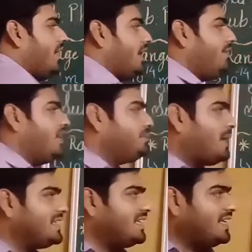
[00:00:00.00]
And 1
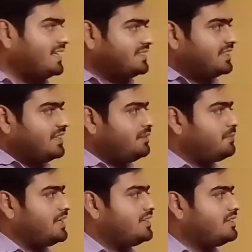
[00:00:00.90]
parsec is nothing
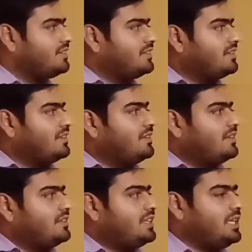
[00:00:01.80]
but
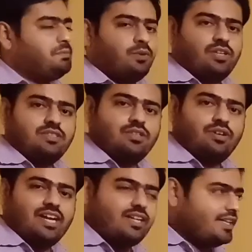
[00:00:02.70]

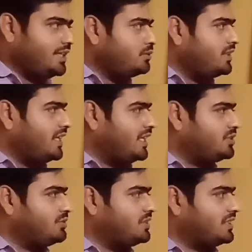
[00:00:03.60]
3.08 into 10
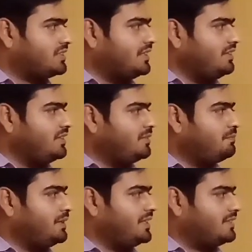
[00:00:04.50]
raised to 16
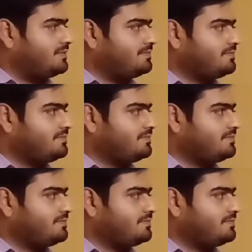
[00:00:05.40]
meter.